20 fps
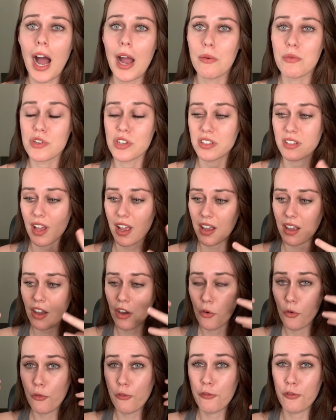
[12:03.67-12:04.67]
I was just like
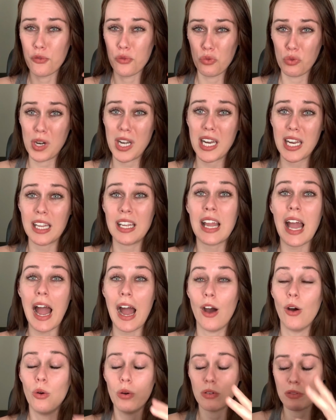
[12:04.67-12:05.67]
freaking
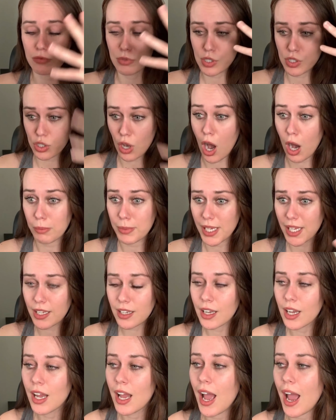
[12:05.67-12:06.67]
out, sobbing,